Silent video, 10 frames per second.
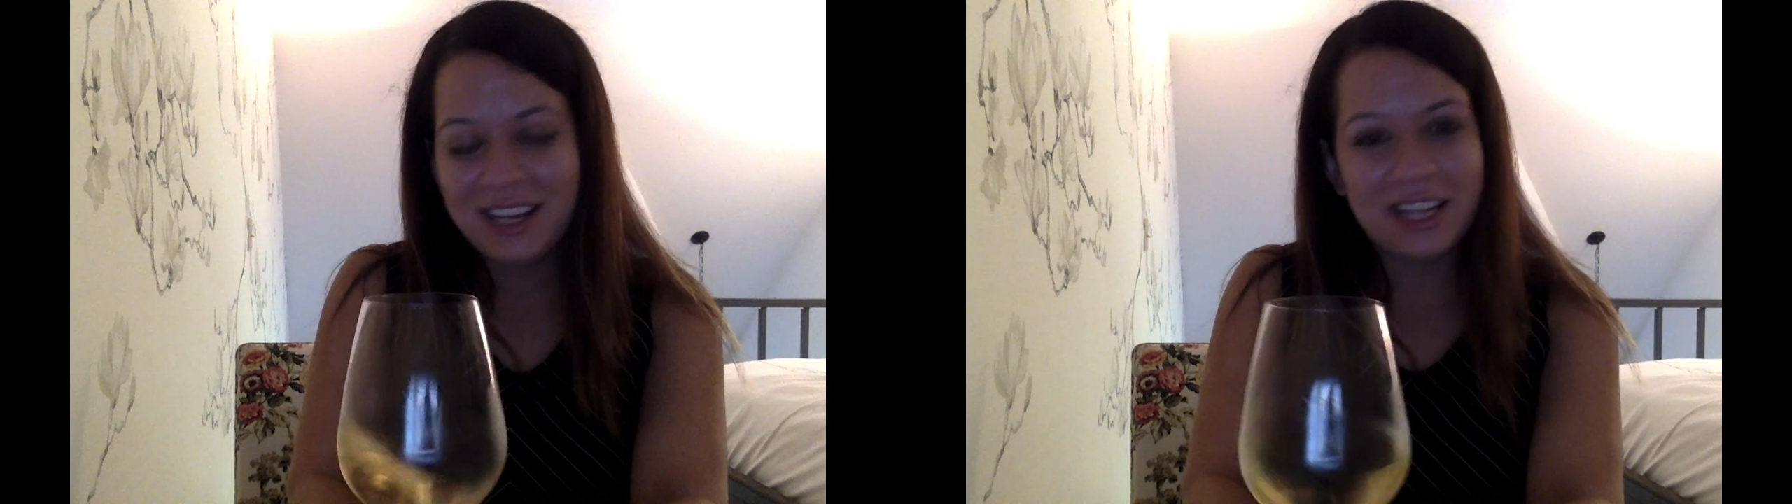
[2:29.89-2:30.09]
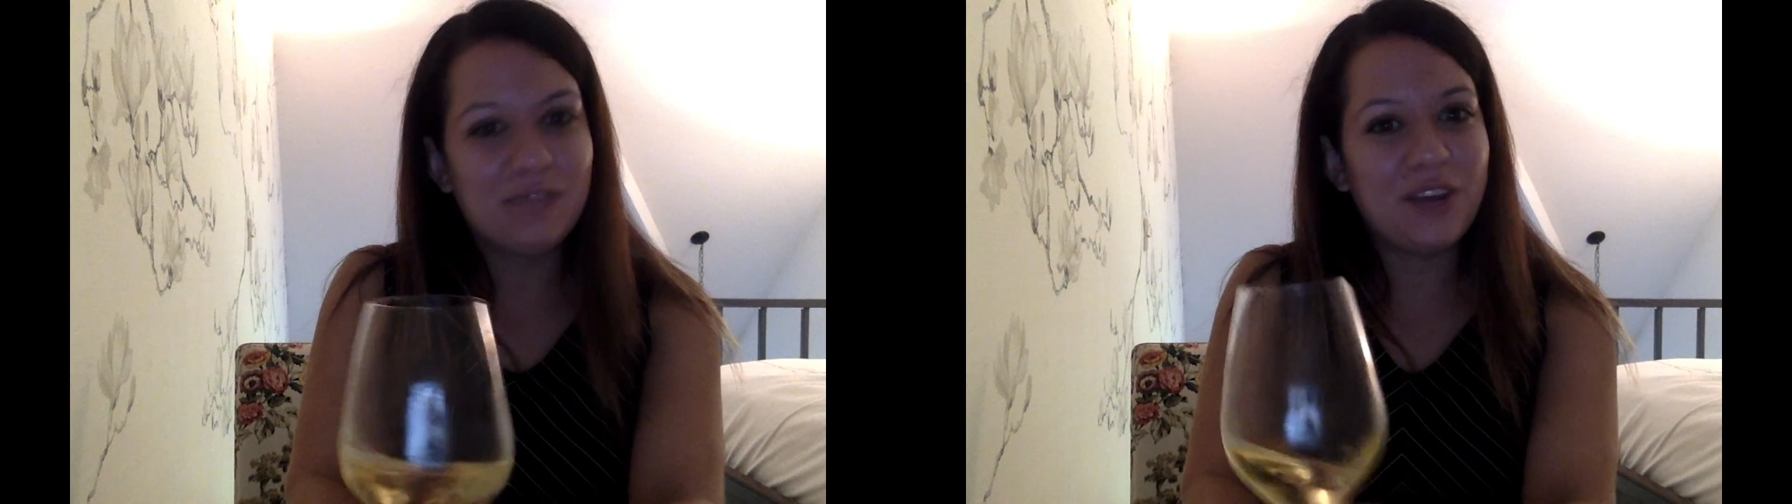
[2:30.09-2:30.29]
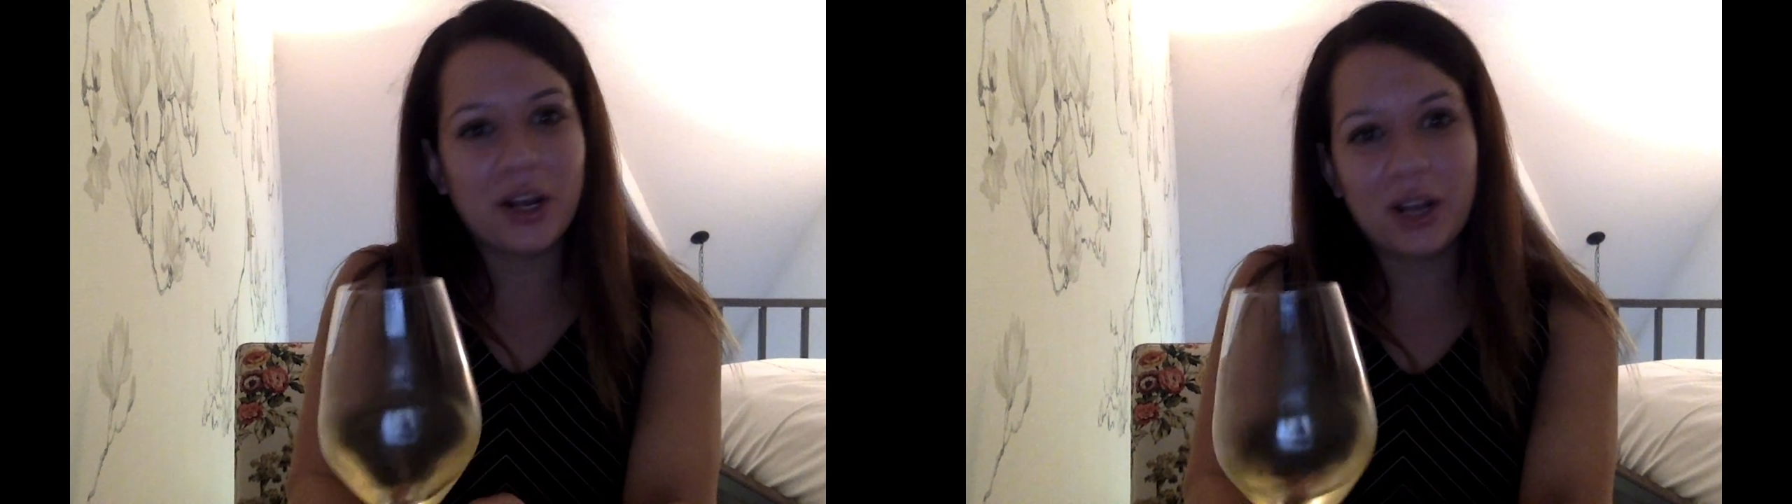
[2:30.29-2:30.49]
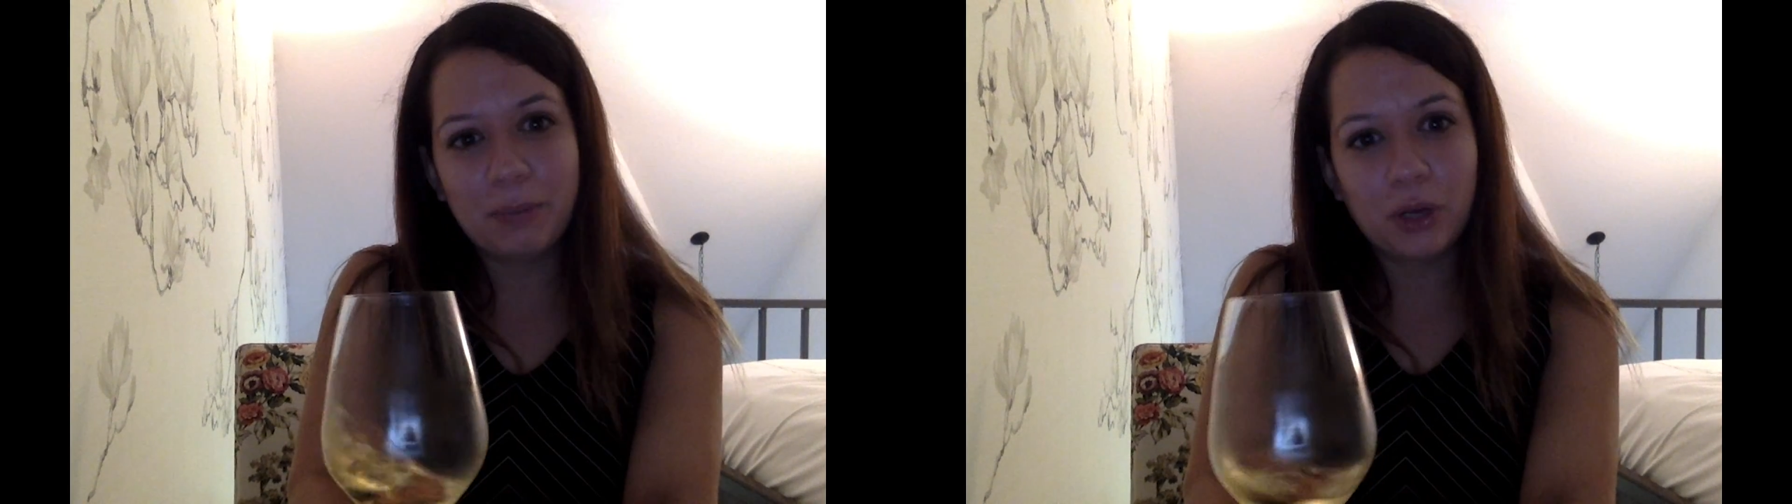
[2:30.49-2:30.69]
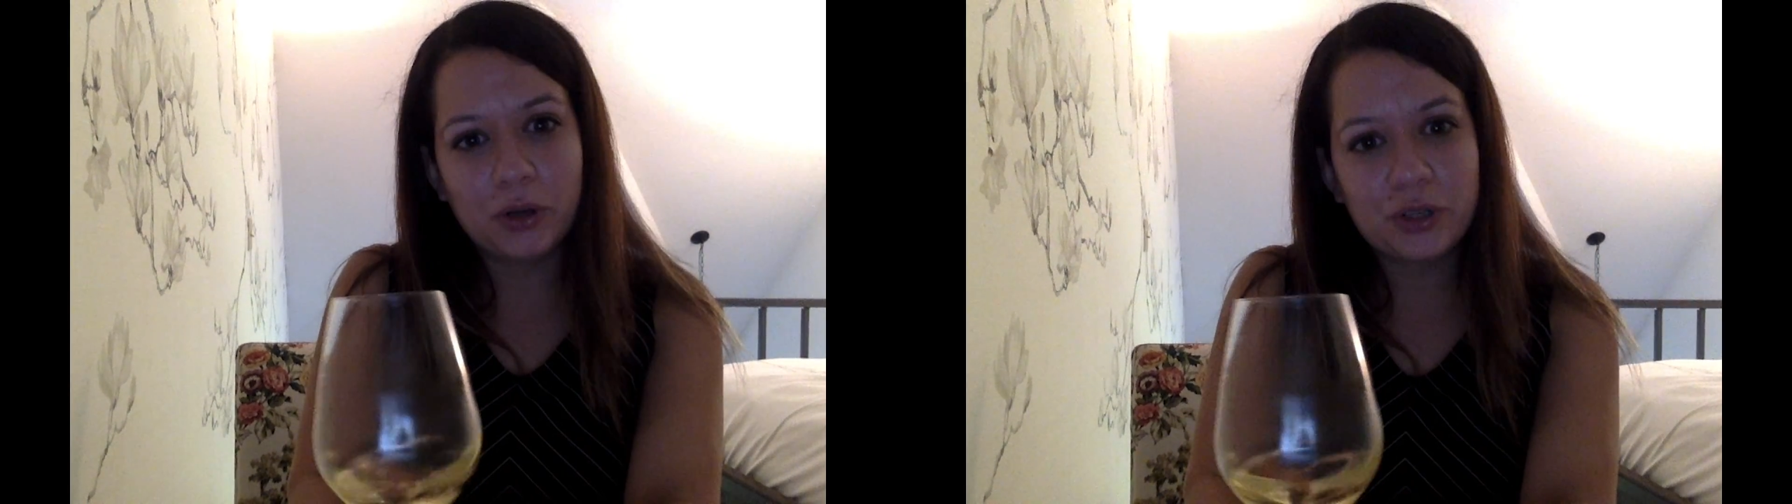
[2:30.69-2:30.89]
It's very
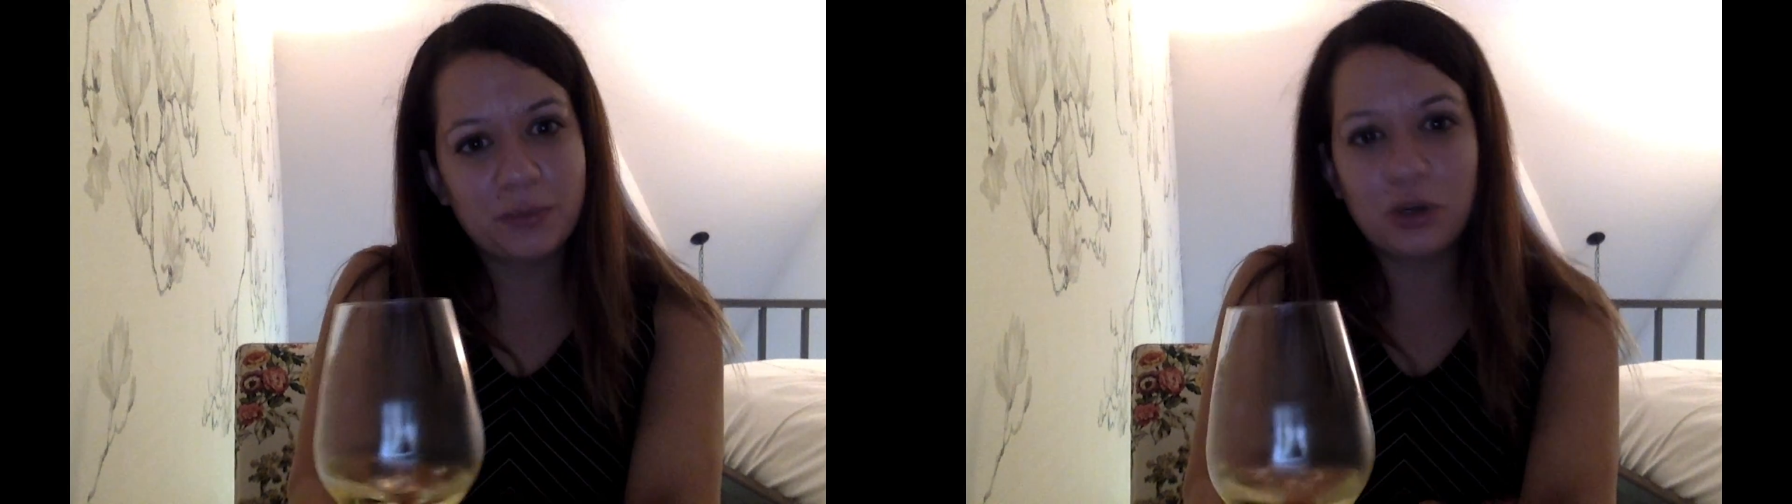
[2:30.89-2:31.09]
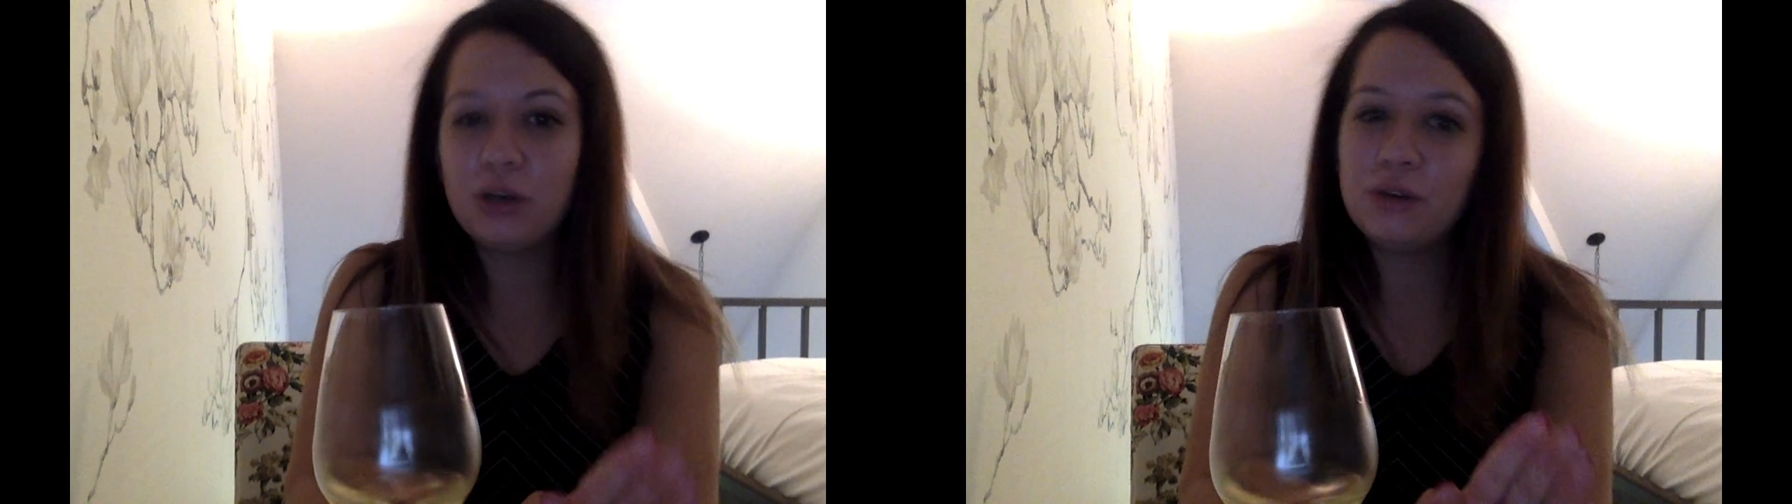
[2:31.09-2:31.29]
approachable,